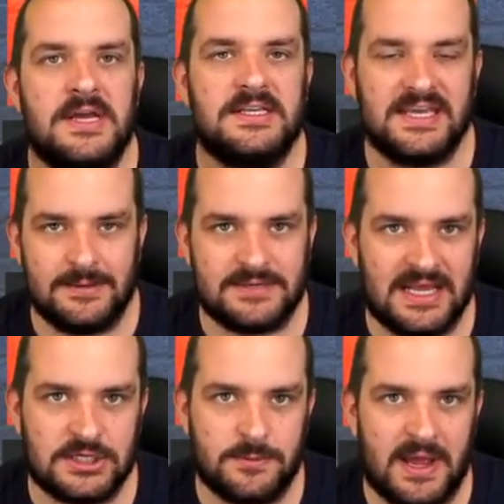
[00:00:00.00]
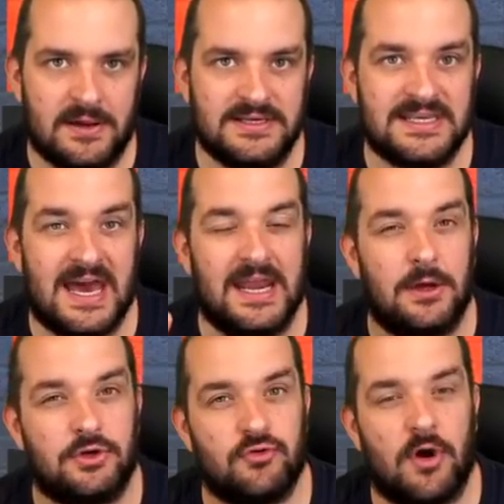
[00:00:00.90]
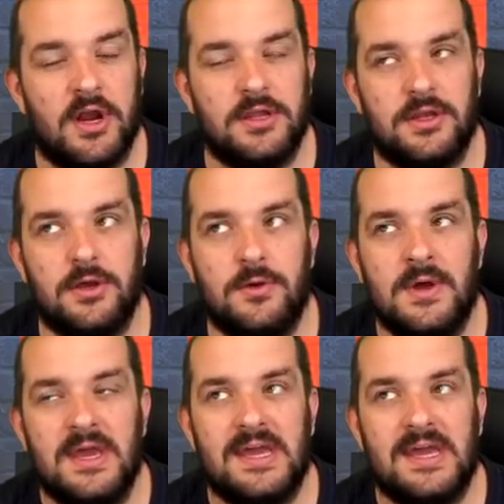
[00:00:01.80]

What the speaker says: Team selection will be out on Saturday. I'll try and do